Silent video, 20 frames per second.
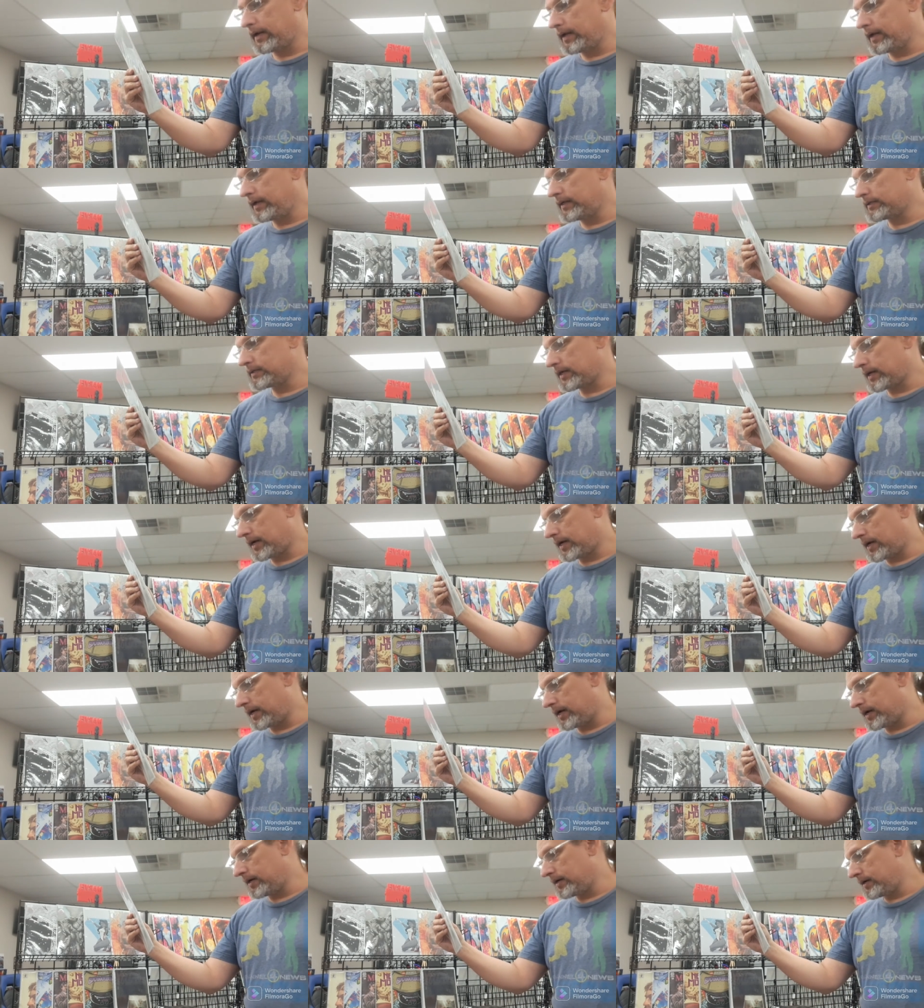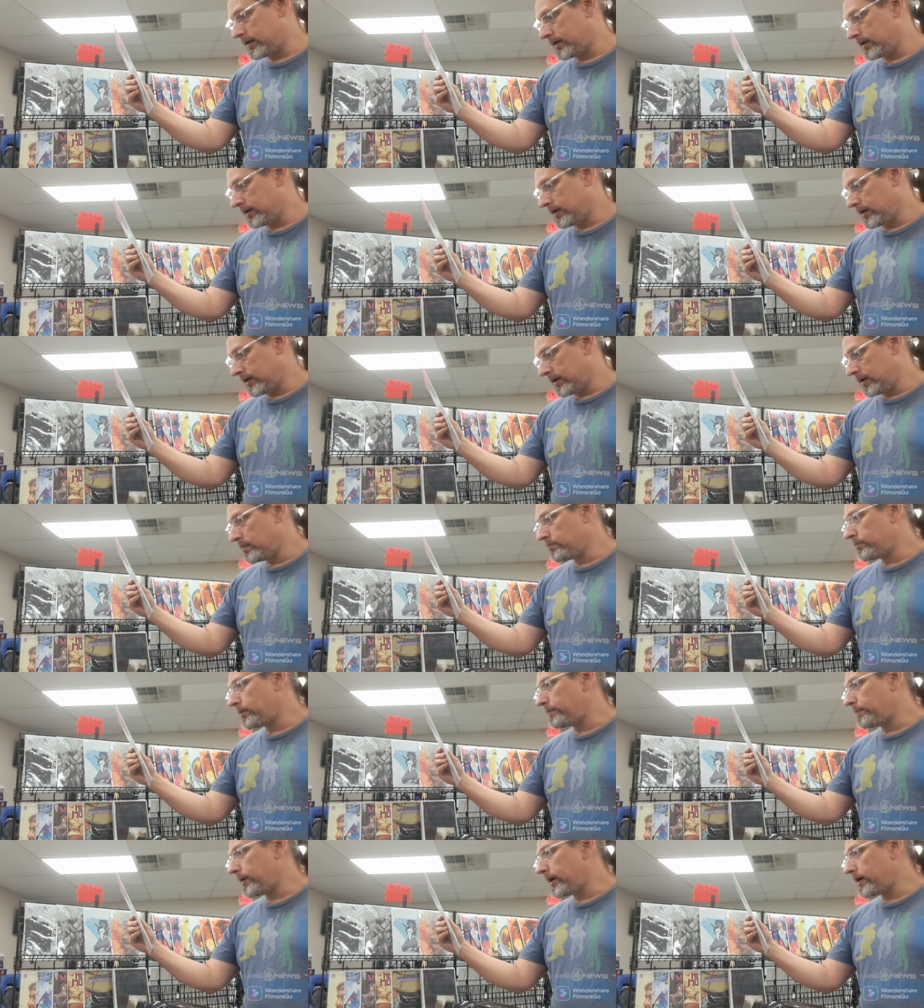he's uh,
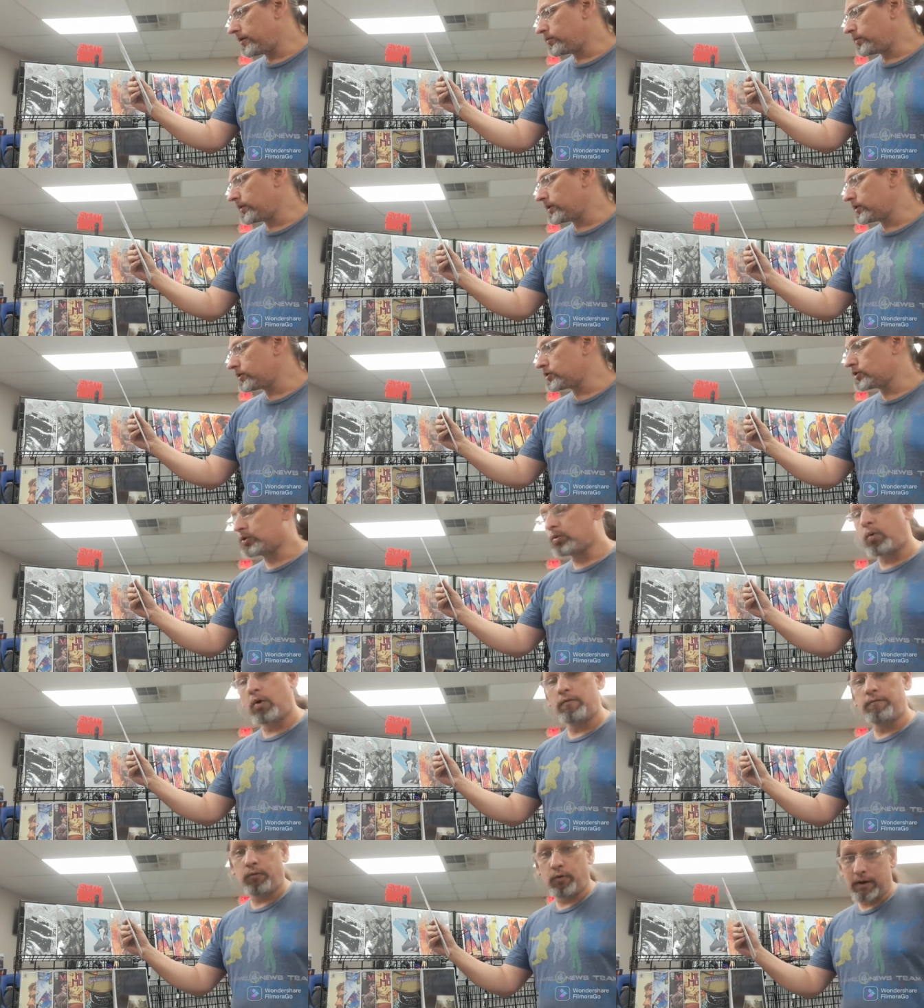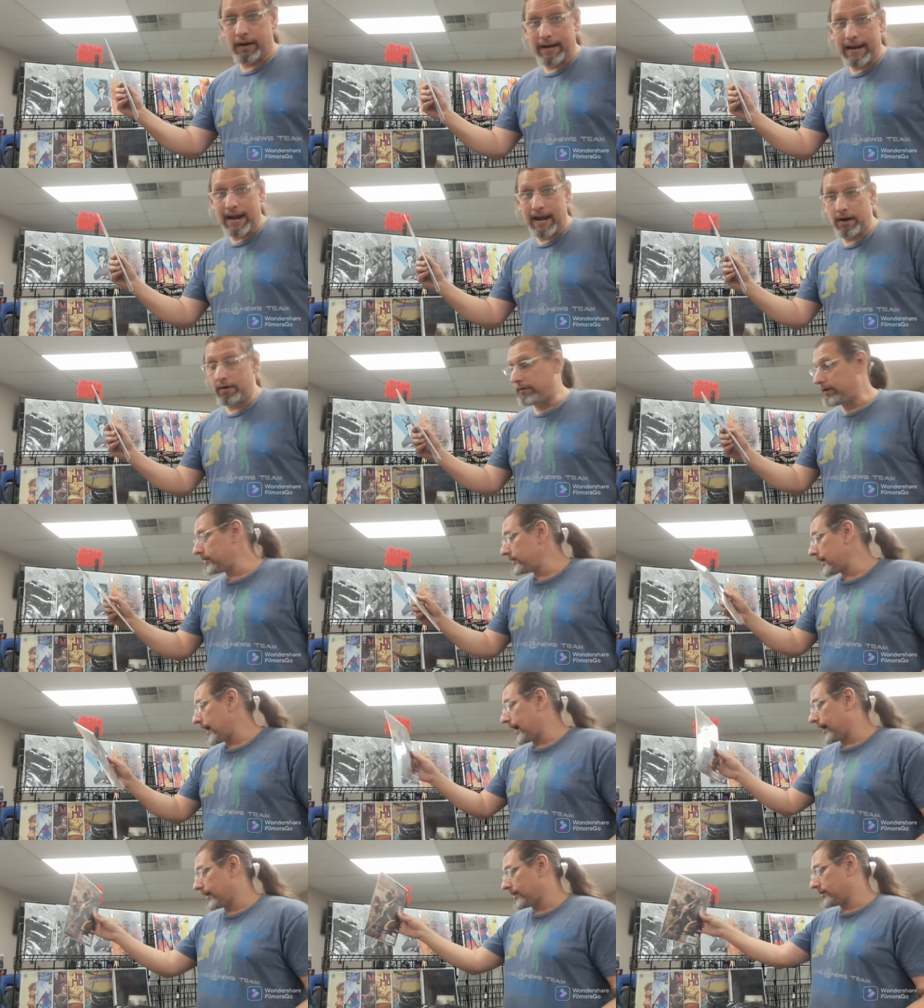prepared with his sword for a
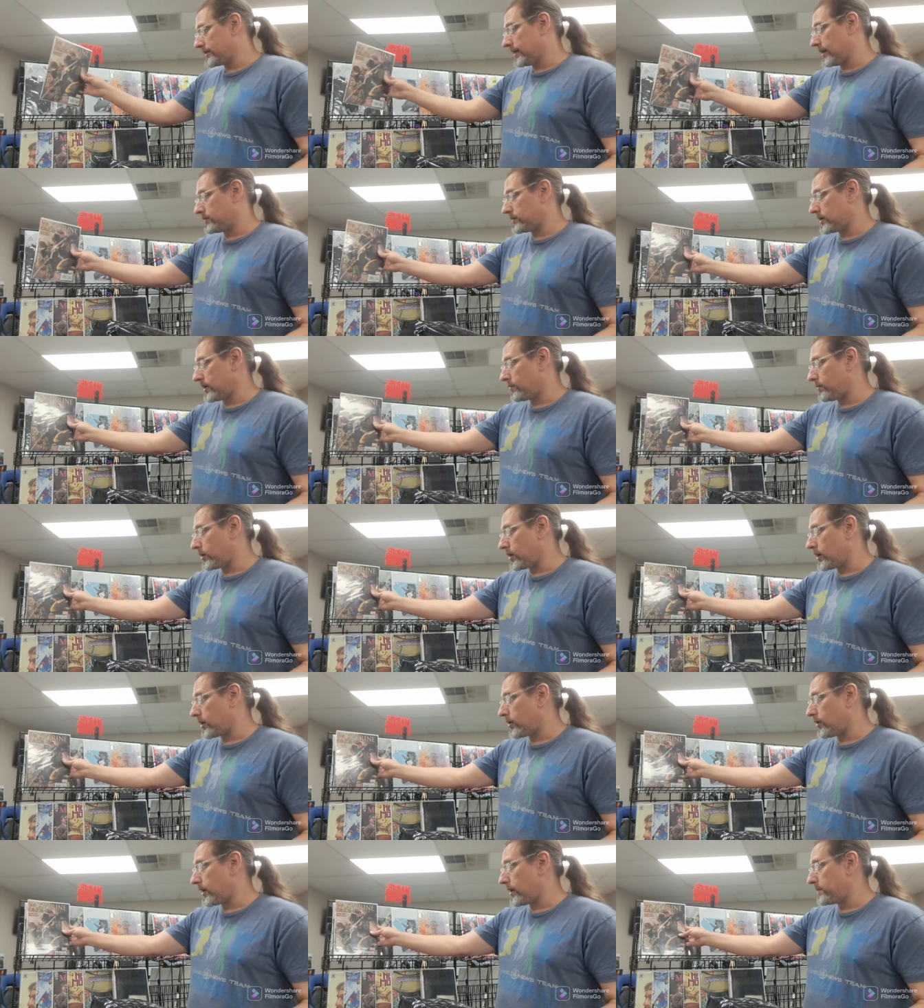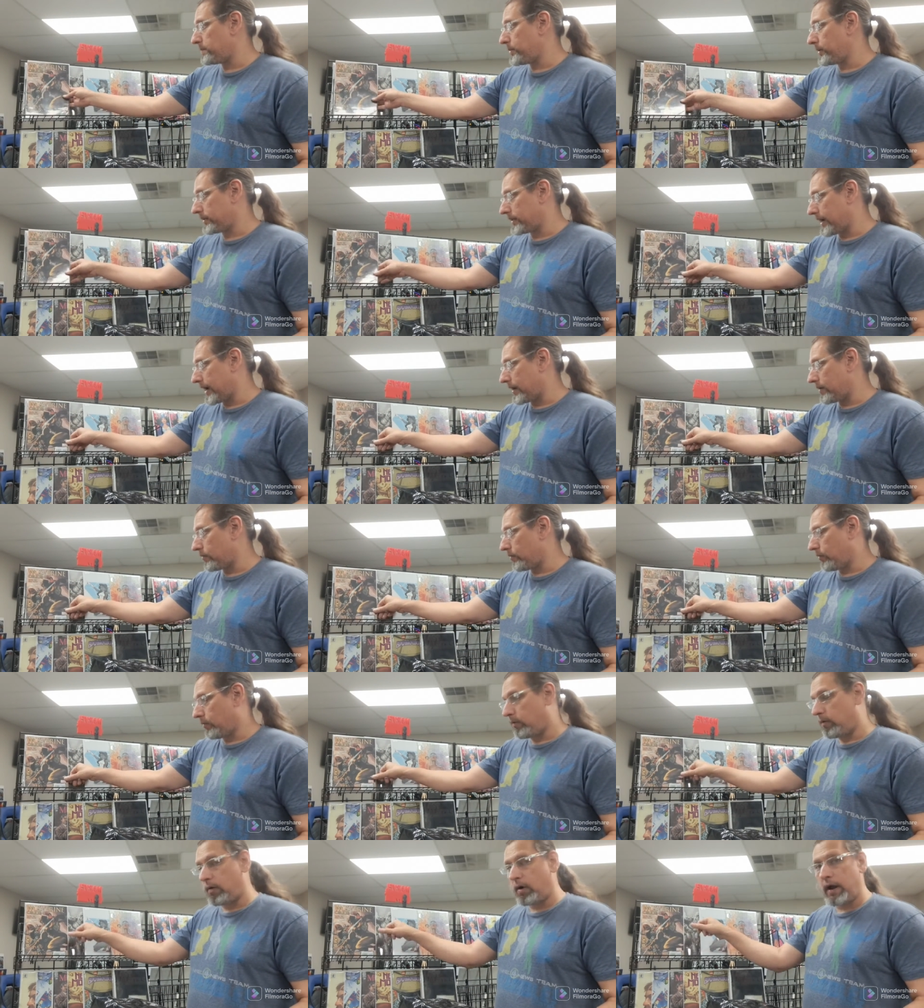counterattack, it seems. We're going to go ahead and put that
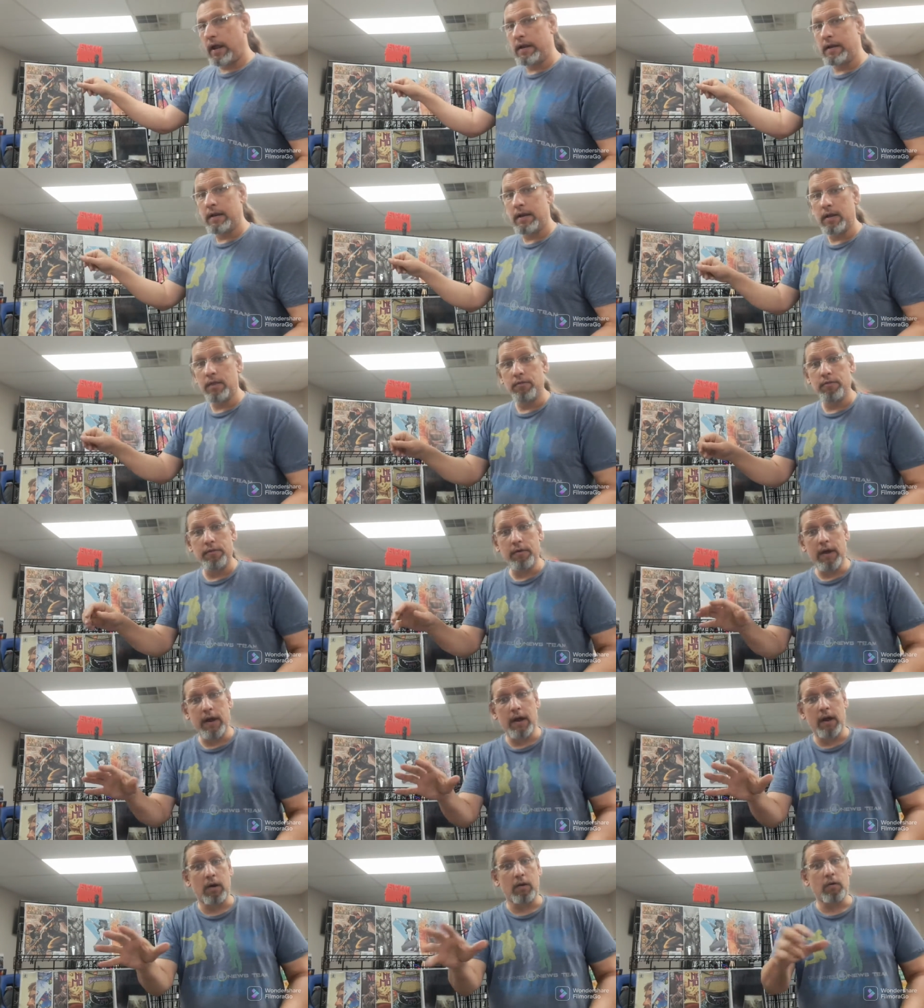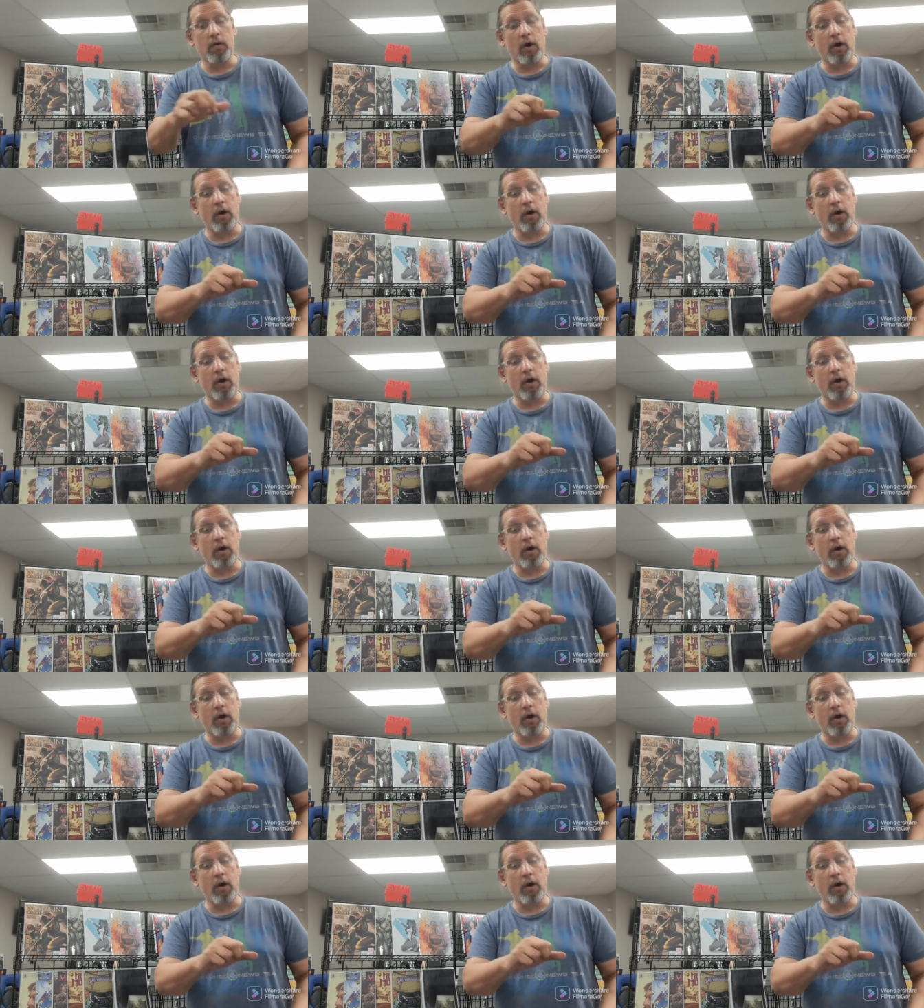right there.